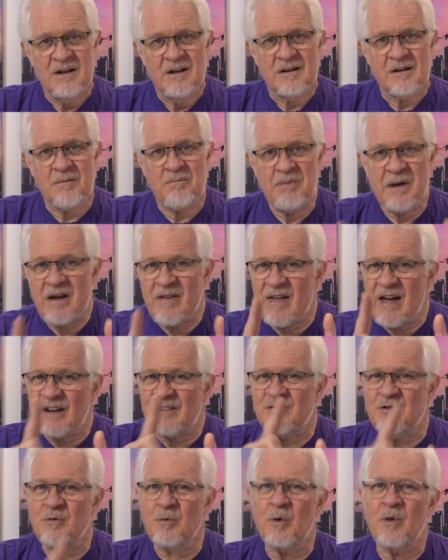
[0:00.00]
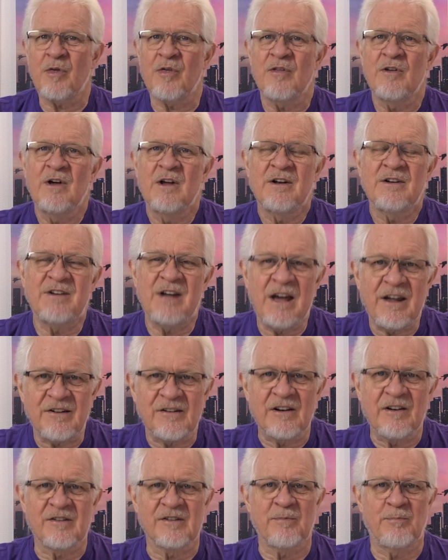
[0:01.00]
Compare that with
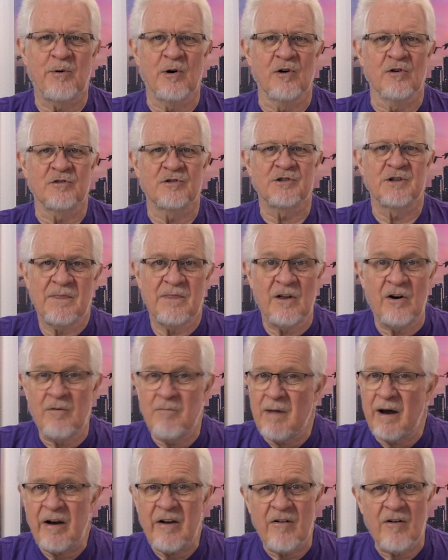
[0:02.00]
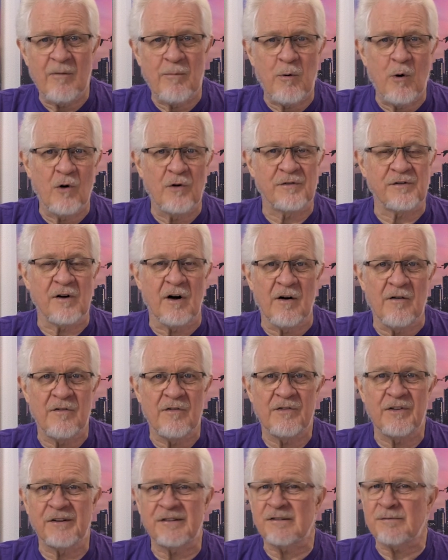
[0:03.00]
Tesla's approach. There are many reports
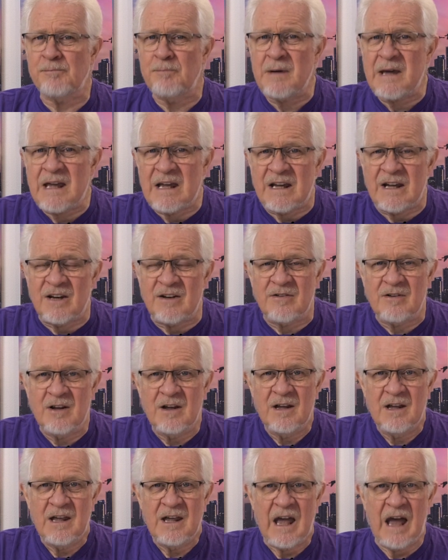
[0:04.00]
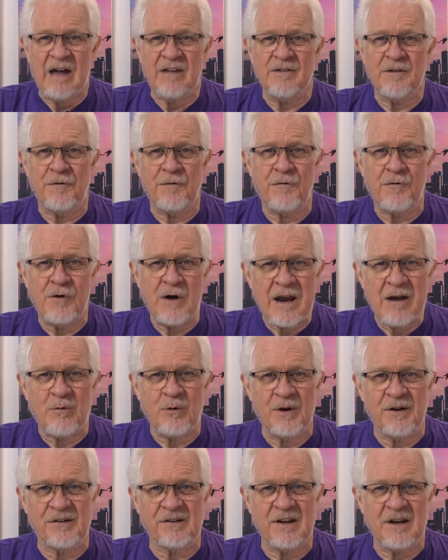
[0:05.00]
of the speed and the
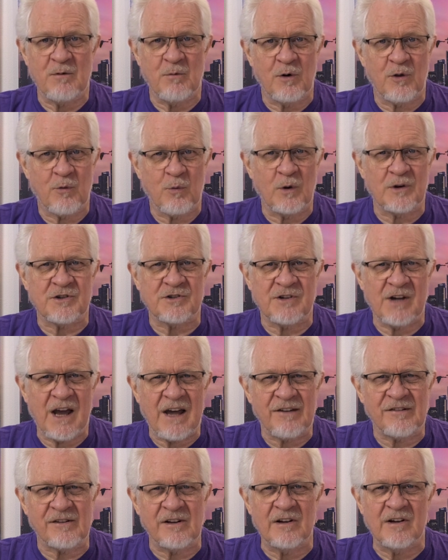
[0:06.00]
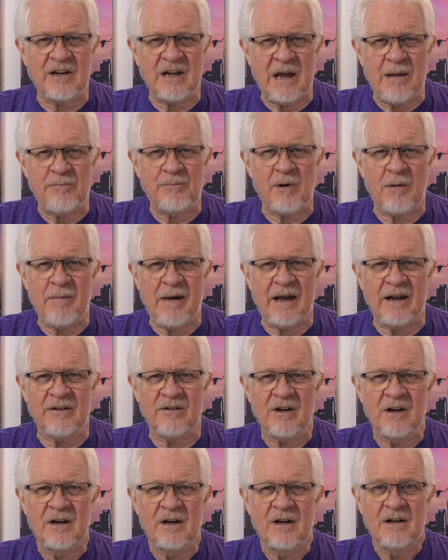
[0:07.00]
frequency with which Tesla implement
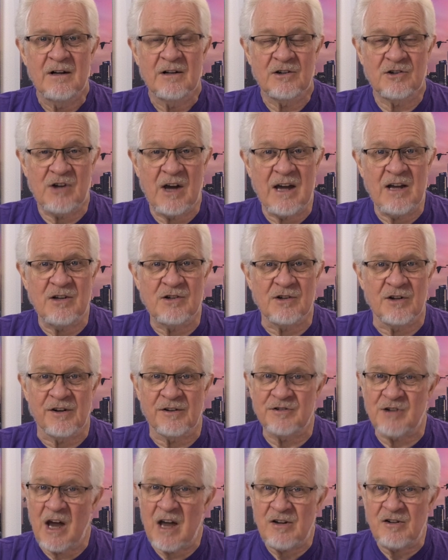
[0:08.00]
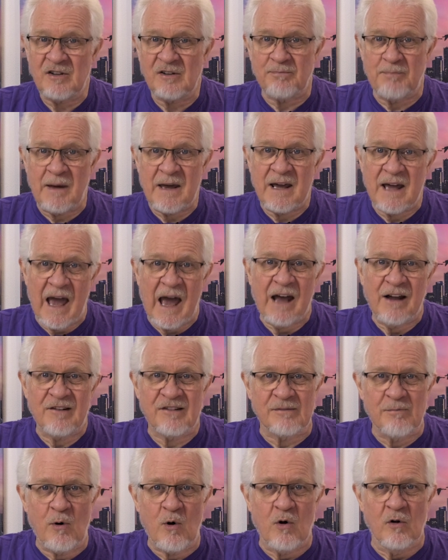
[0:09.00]
changes. Changes big and
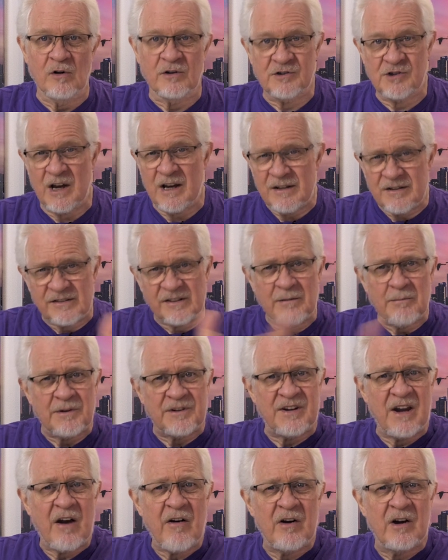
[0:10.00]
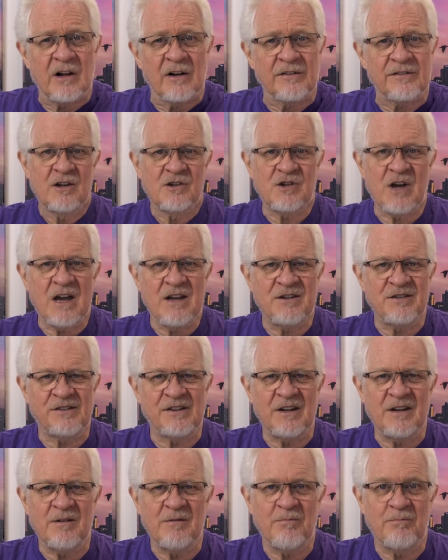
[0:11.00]
small. Changes in materials. Changes
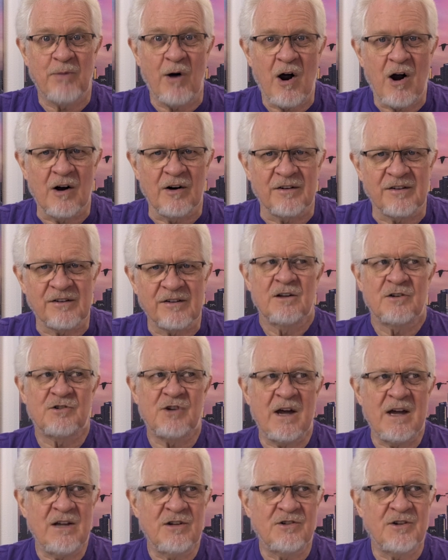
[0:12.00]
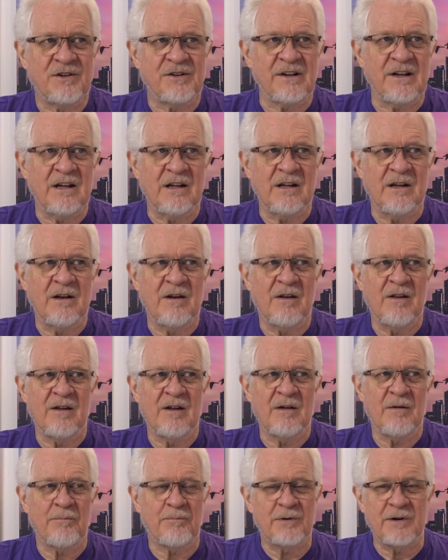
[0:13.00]
in parts. Changes in
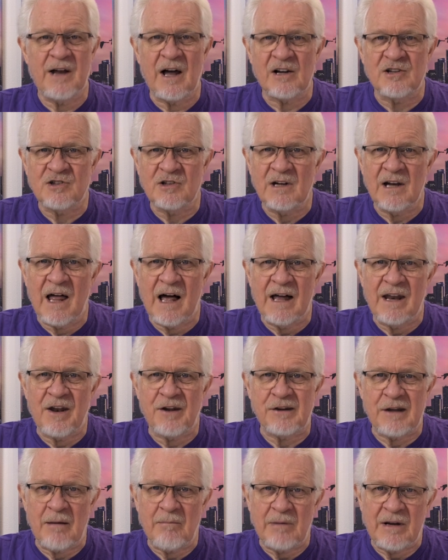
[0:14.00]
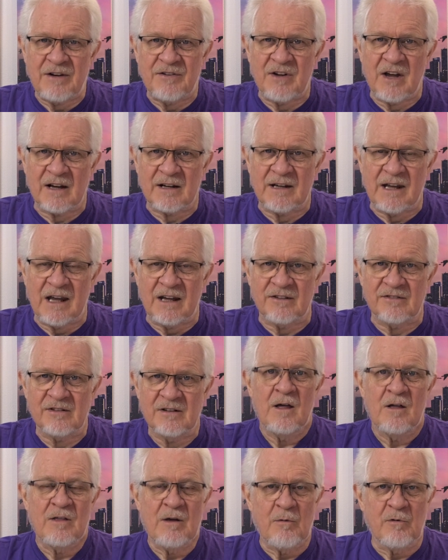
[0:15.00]
production line assembly techniques.
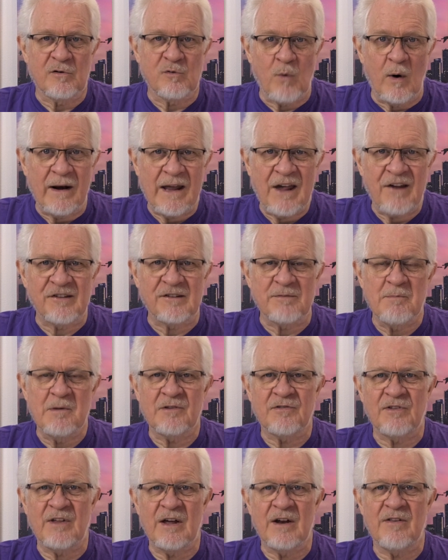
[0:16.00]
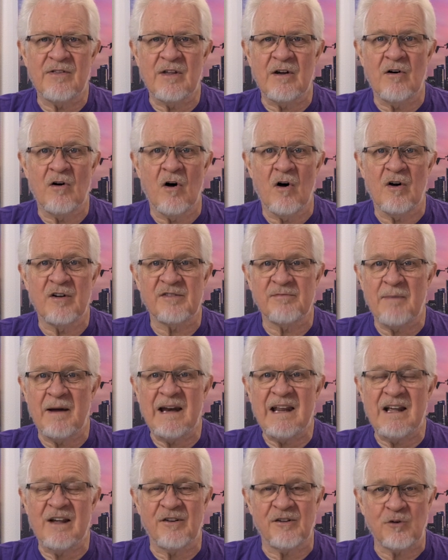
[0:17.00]
There was one estimate that there are as
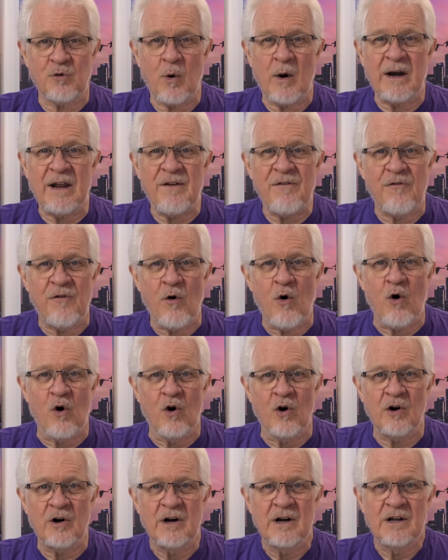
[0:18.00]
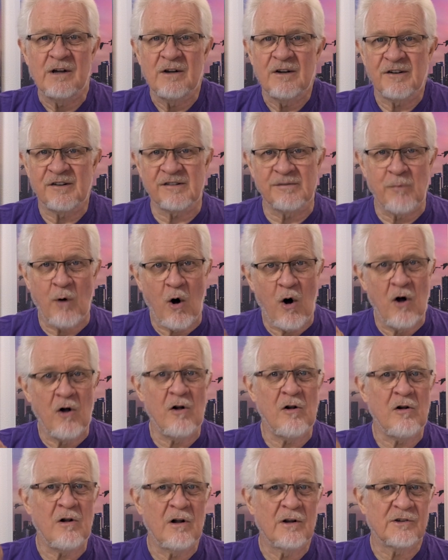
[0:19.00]
many as 24
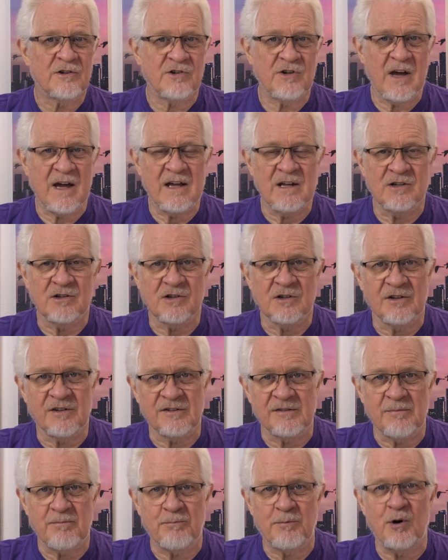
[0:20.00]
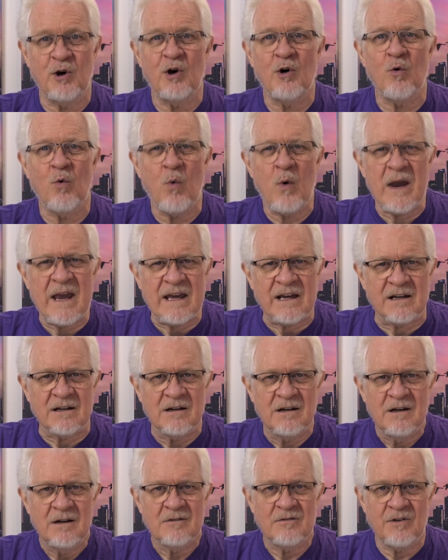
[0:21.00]
small changes per
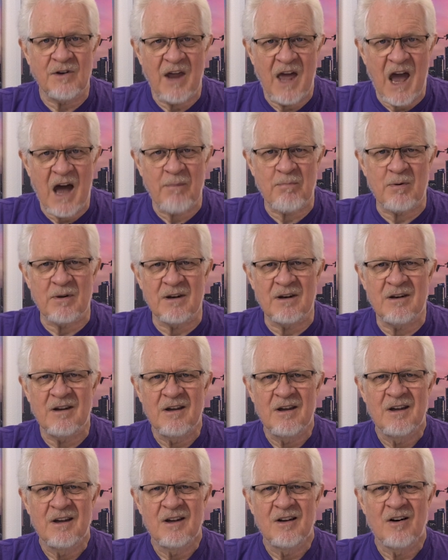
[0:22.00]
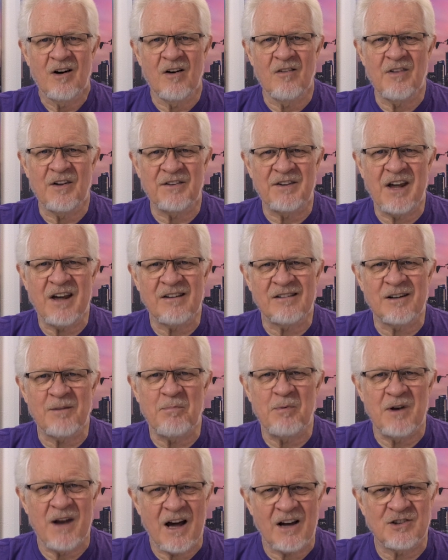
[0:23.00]
week that happen on the Tesla
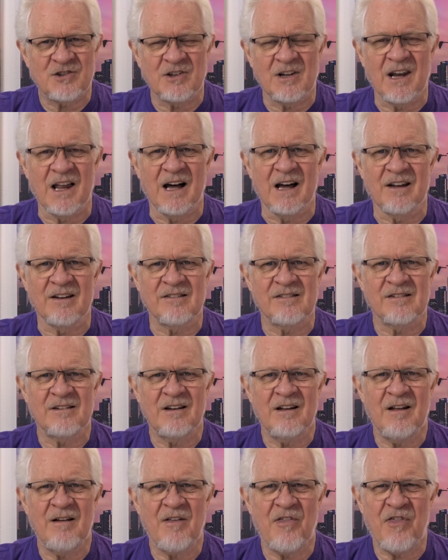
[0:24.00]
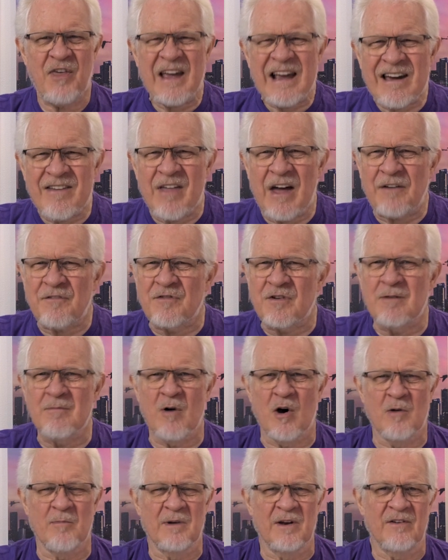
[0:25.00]
production lines. Think of that for a
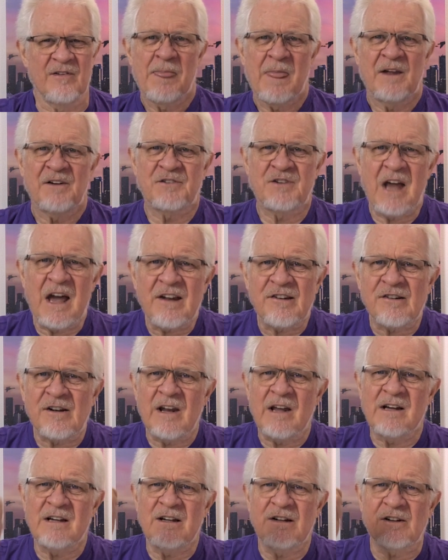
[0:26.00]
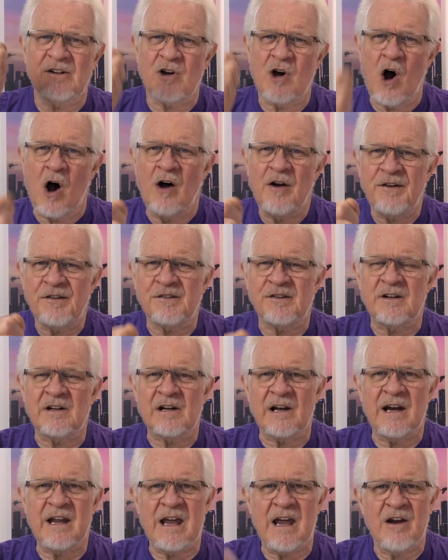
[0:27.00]
moment. Tesla is
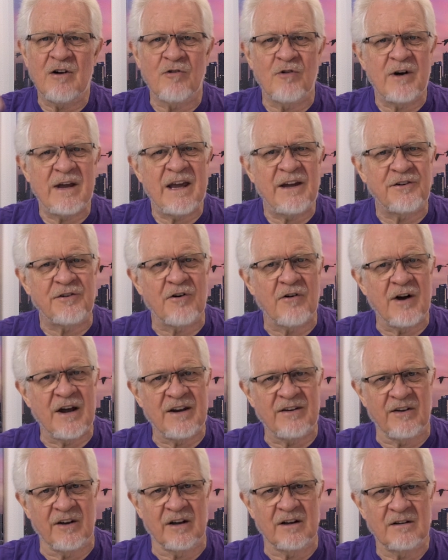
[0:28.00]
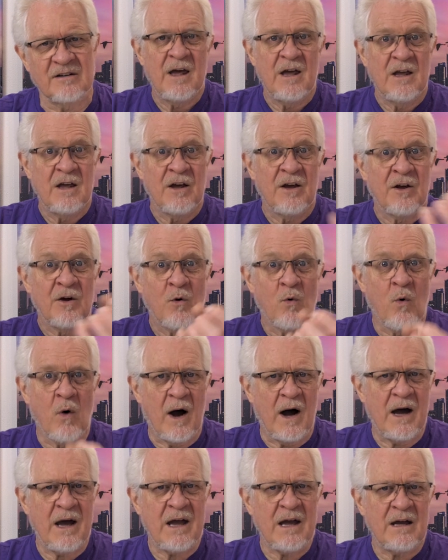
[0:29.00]
constantly reiterating.
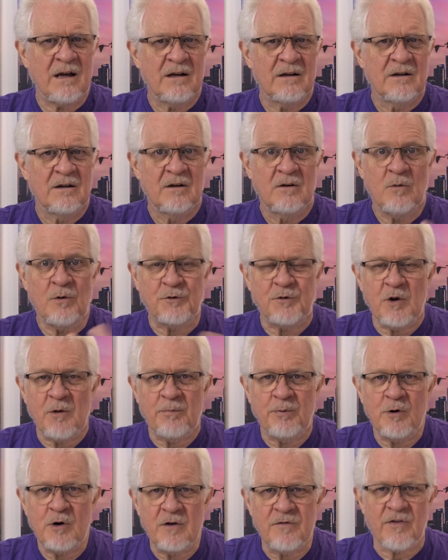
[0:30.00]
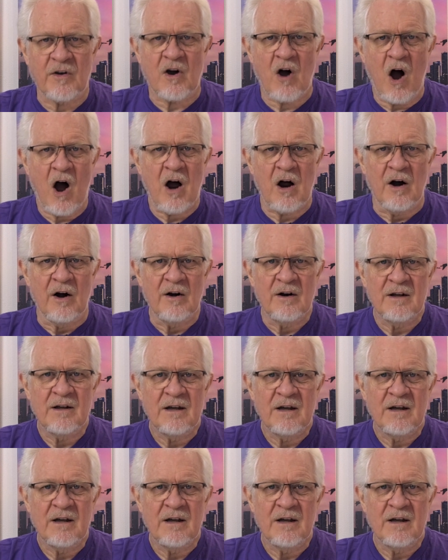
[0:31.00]
Why? Well, to improve the car.